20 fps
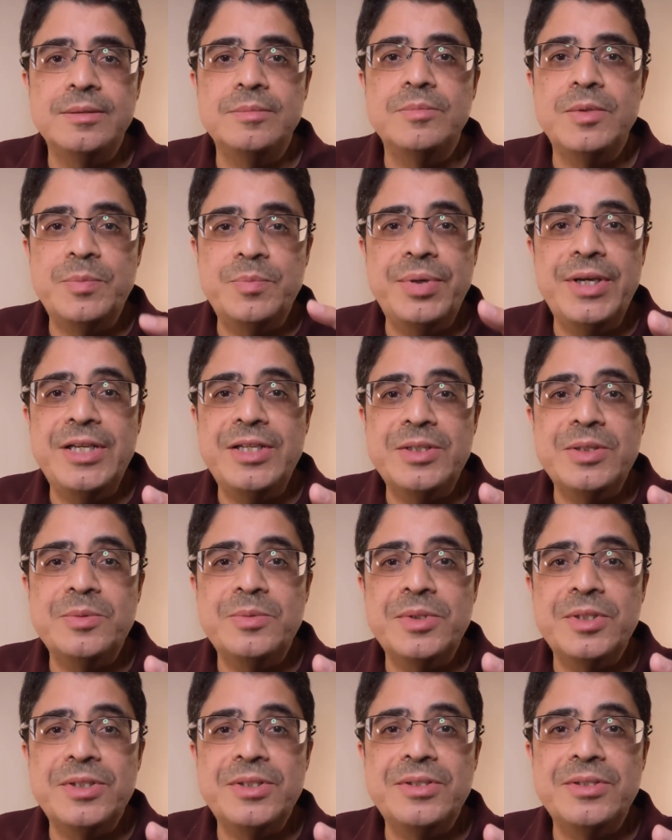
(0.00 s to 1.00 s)
Be patient
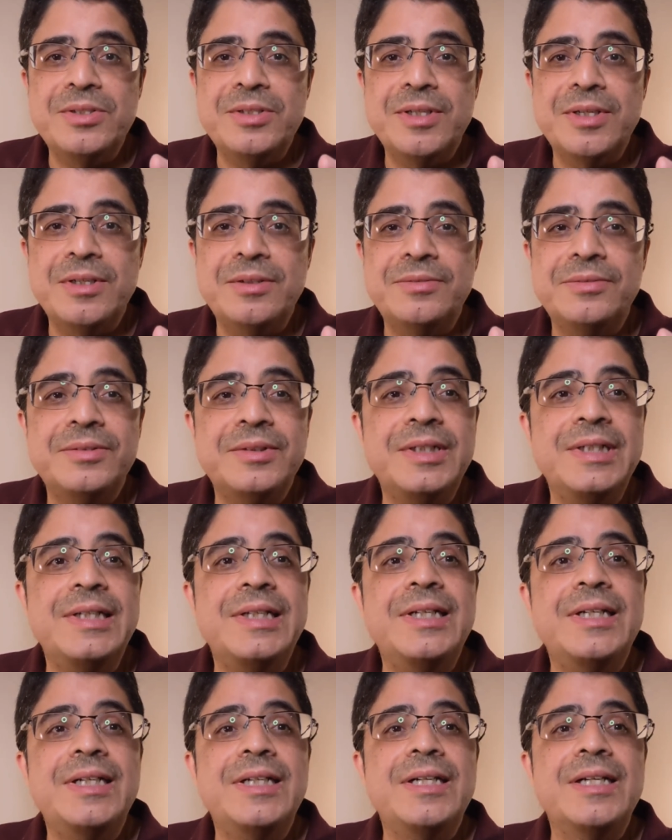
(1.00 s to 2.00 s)
with yourself.
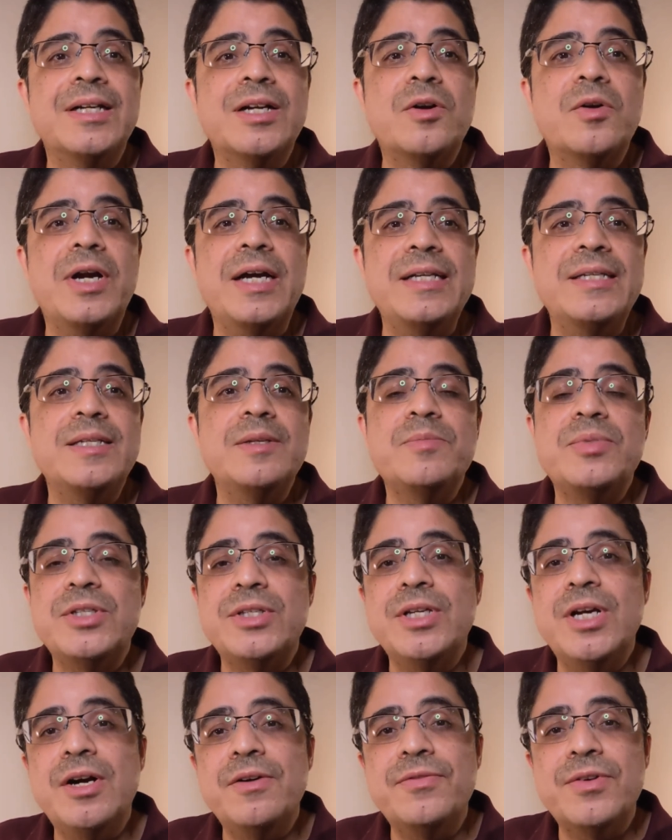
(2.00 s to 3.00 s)
Christ
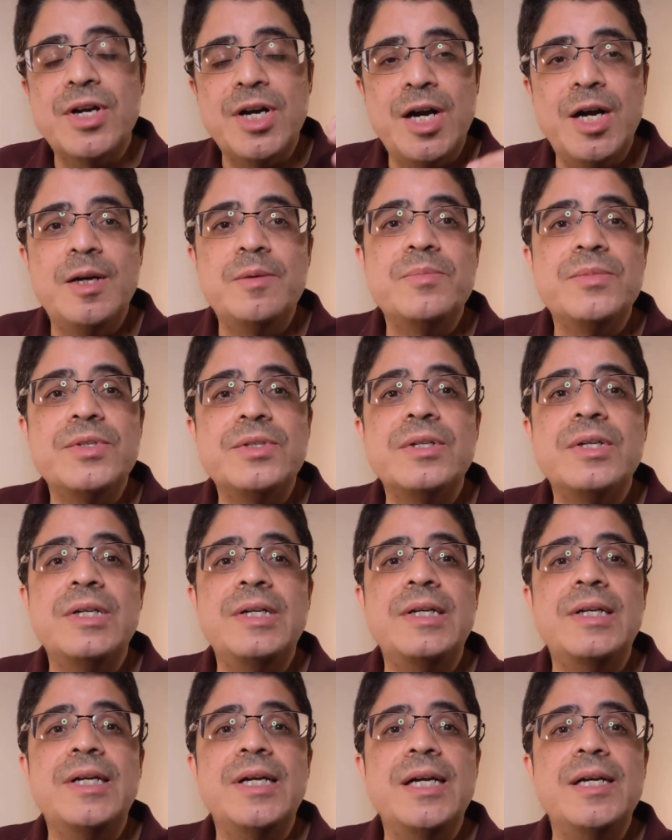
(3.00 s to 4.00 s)
Himself comes
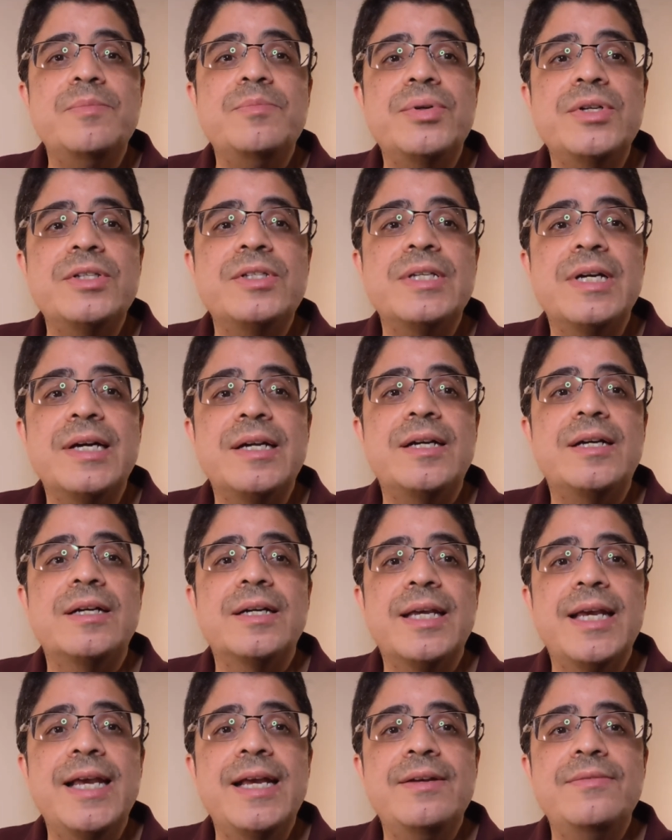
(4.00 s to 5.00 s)
and puts on our
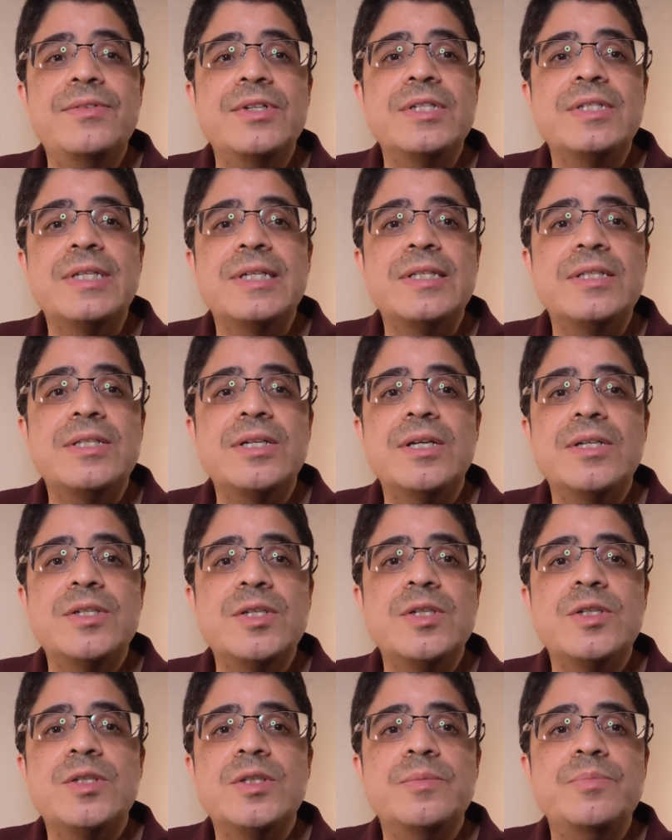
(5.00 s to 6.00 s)
canvas and
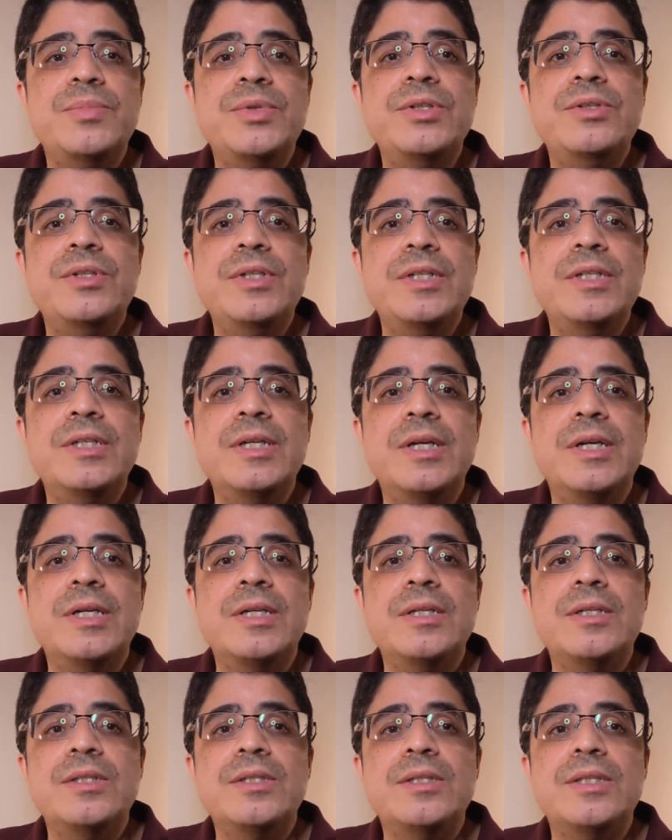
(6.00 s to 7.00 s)
touches the beauty
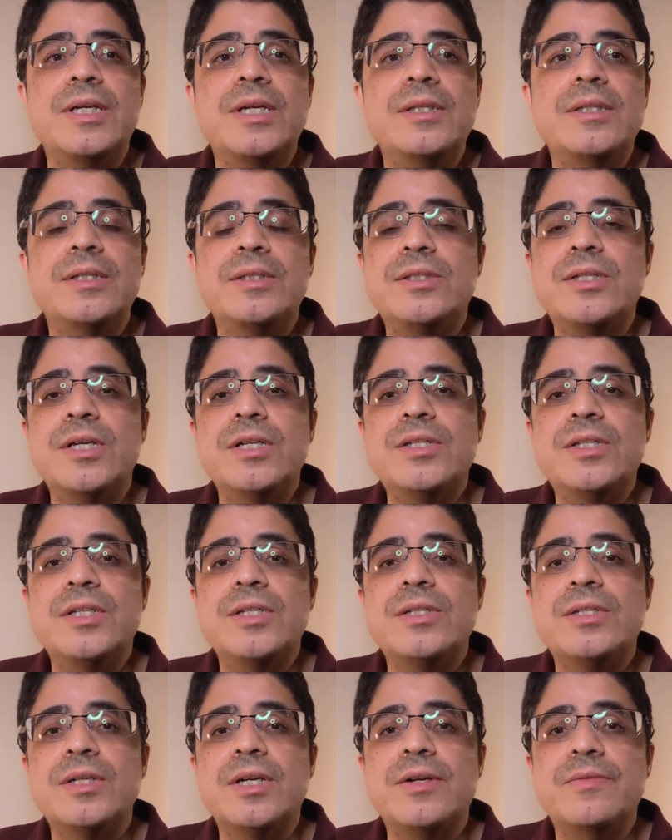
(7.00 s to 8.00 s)
and the
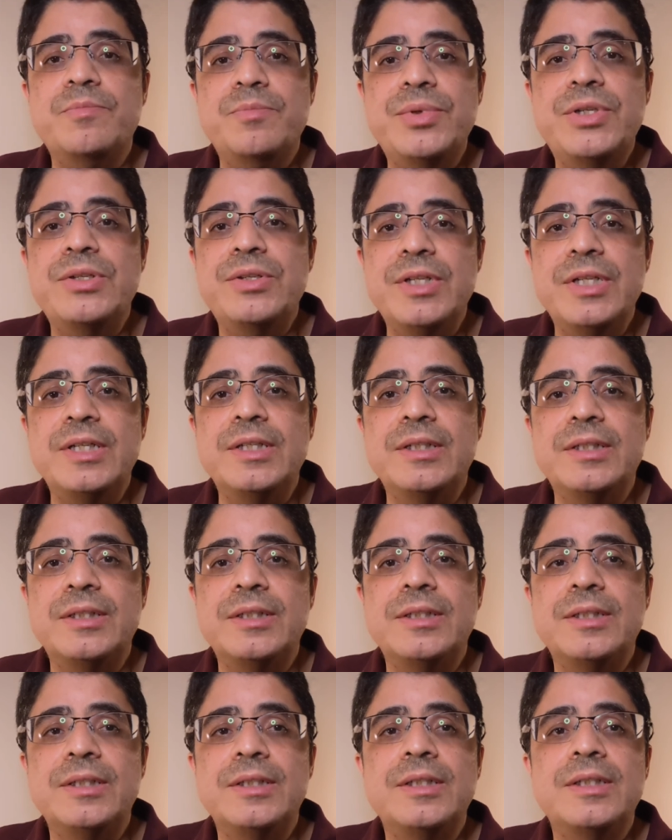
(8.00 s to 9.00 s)
touches of beauty
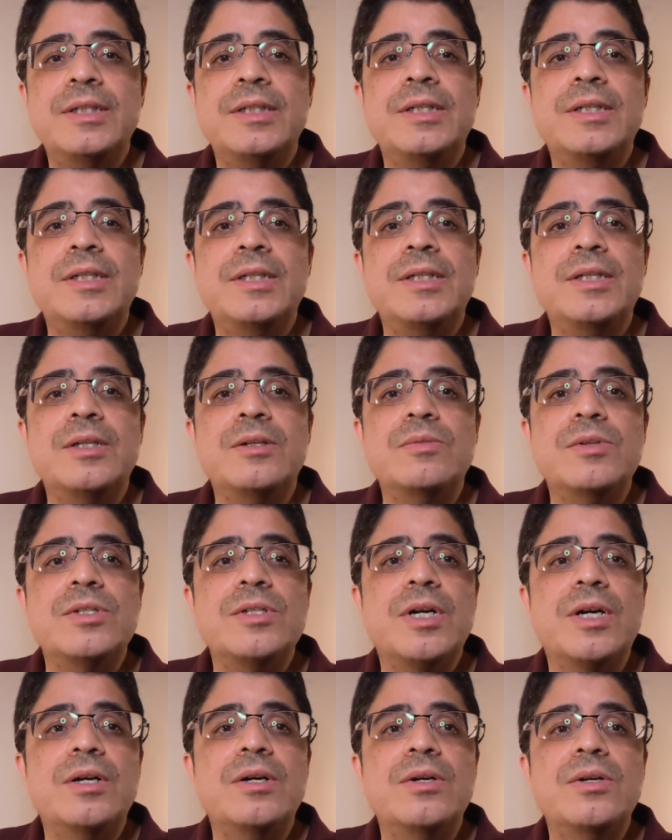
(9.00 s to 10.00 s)

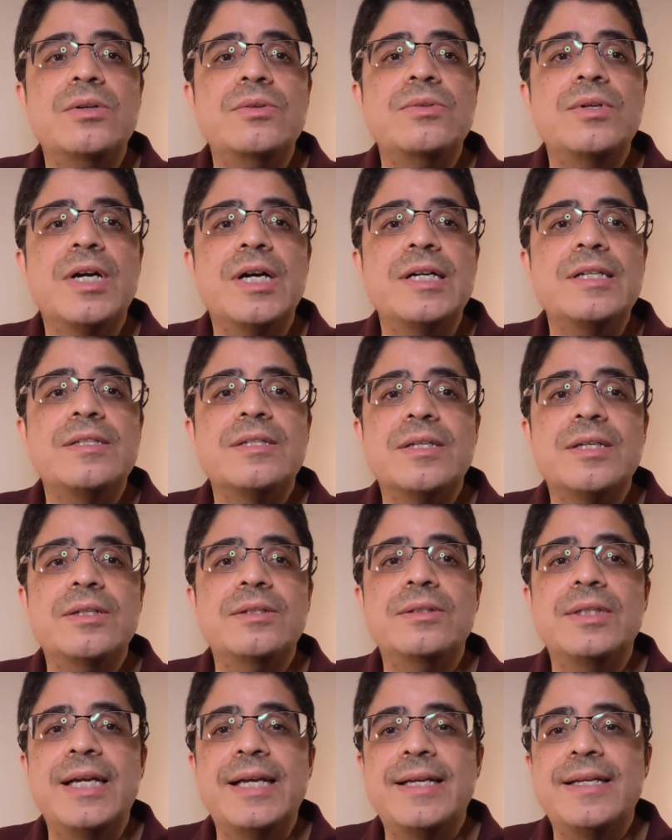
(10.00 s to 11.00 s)
which our own
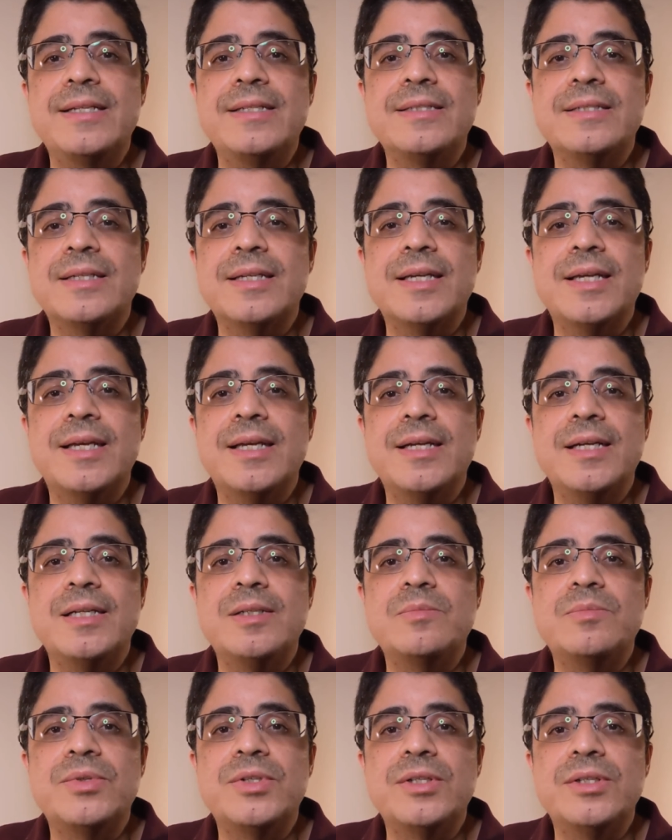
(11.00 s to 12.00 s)
unskilled hands
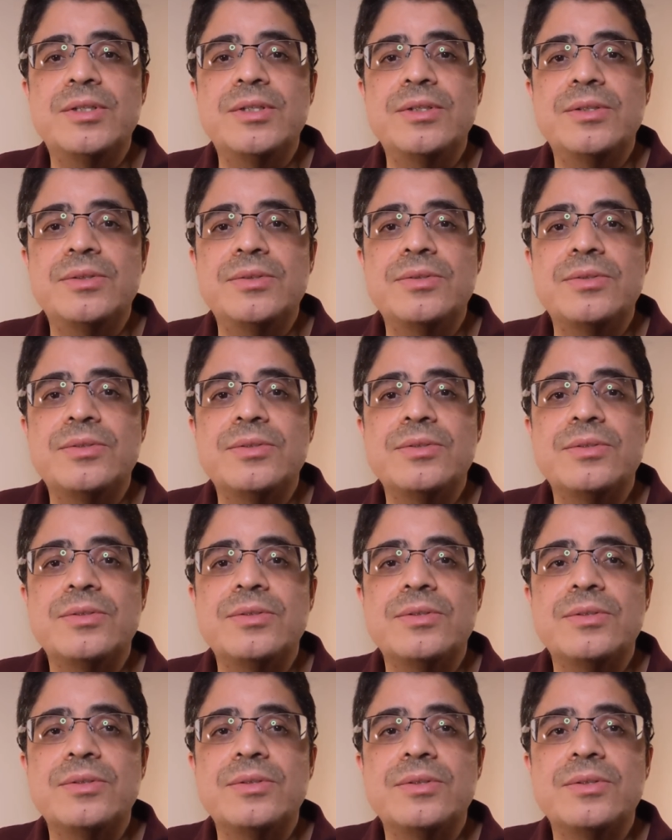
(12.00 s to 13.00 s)
cannot produce.